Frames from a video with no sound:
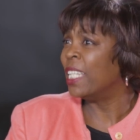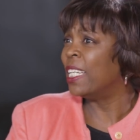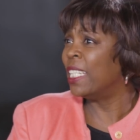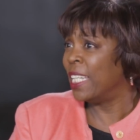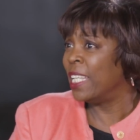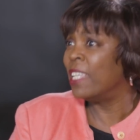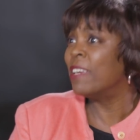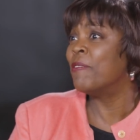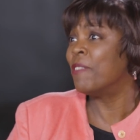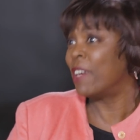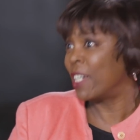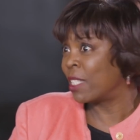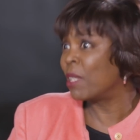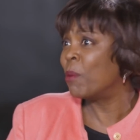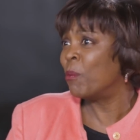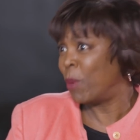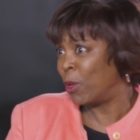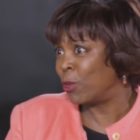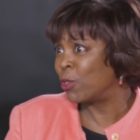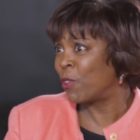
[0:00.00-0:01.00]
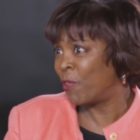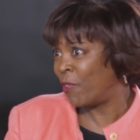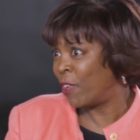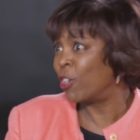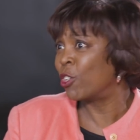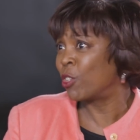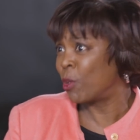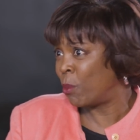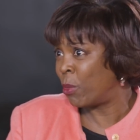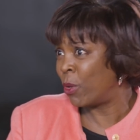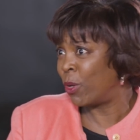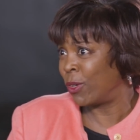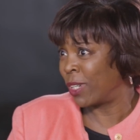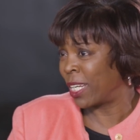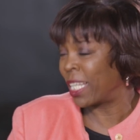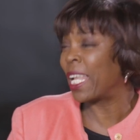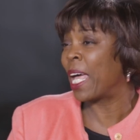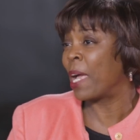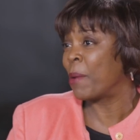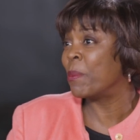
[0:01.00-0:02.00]
live on the most vulnerable,
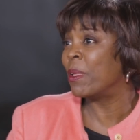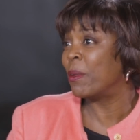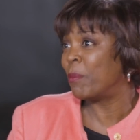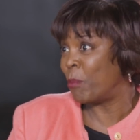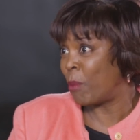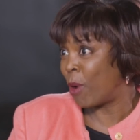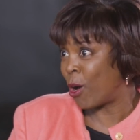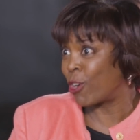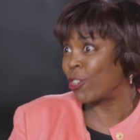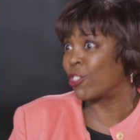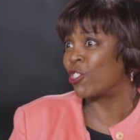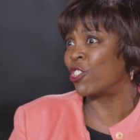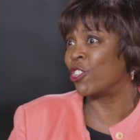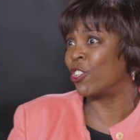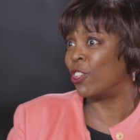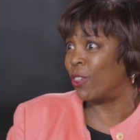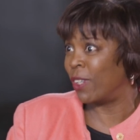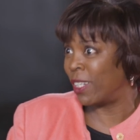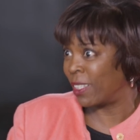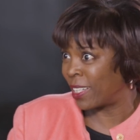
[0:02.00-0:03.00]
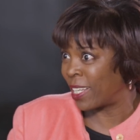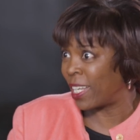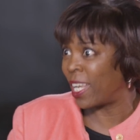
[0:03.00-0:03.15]
climate marginal, and